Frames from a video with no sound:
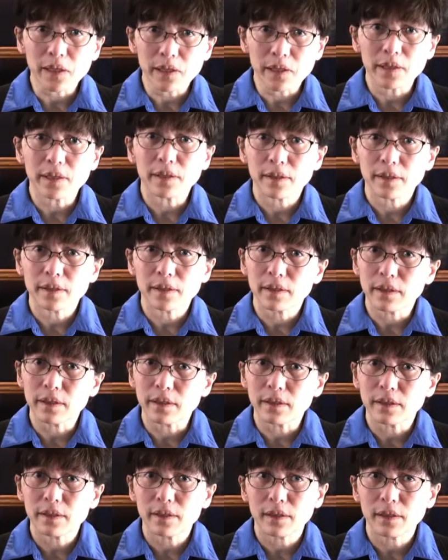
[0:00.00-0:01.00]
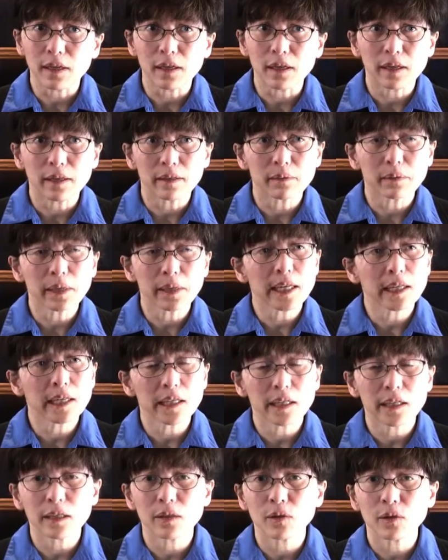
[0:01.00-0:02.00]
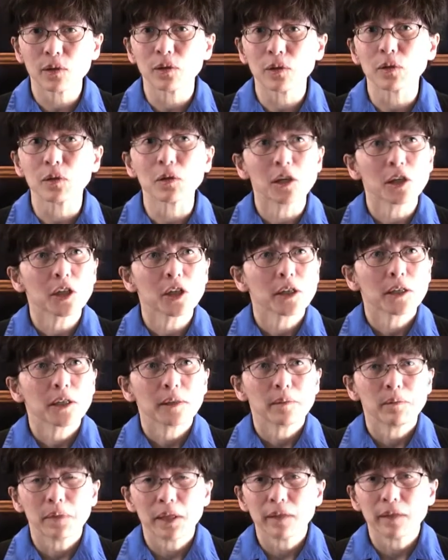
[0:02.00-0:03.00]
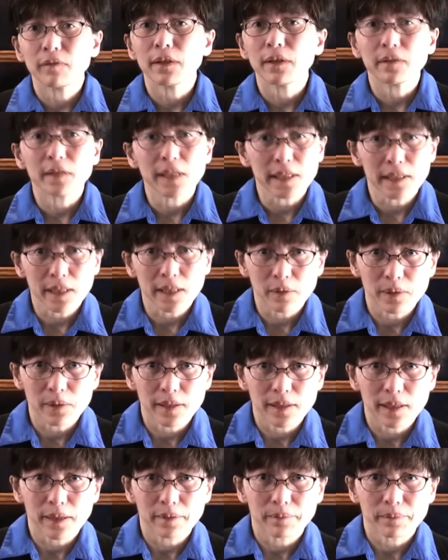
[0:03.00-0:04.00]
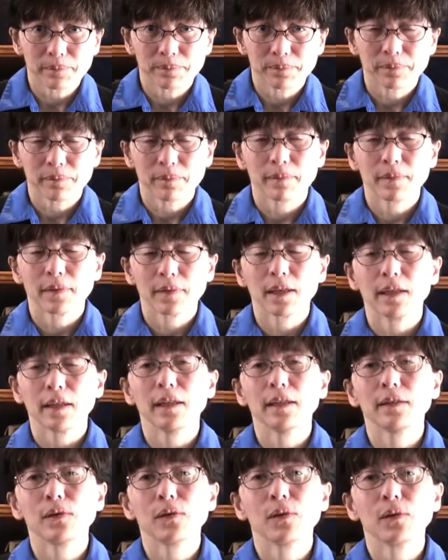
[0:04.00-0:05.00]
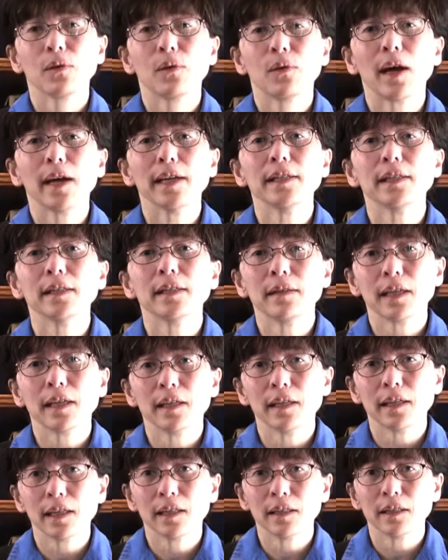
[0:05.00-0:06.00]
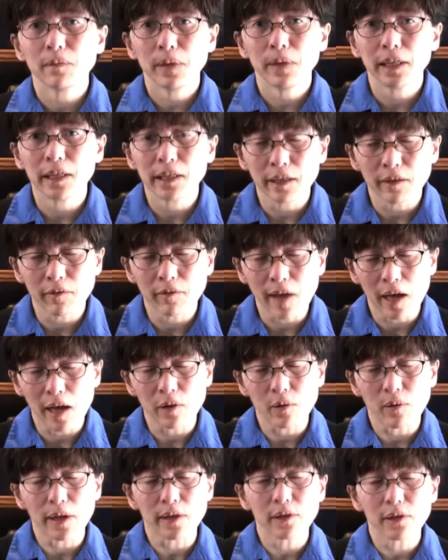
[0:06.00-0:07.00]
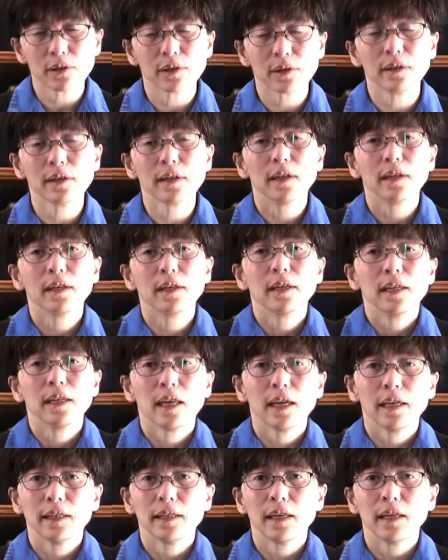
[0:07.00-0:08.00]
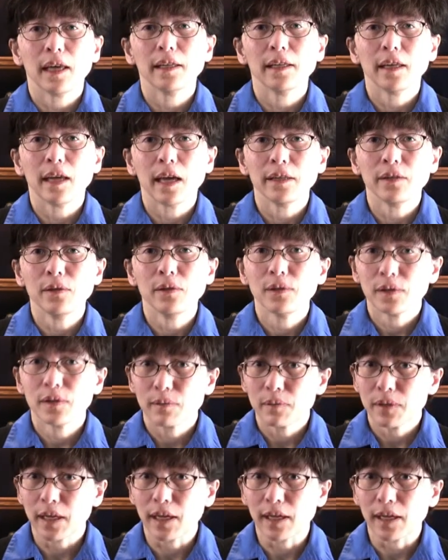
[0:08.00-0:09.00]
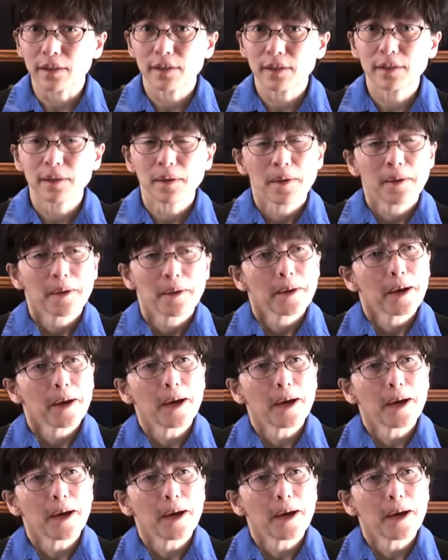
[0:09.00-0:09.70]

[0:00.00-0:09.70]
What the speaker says: with this lady in her mid-50s, I would say. And so I did an independent evaluation. I used some tests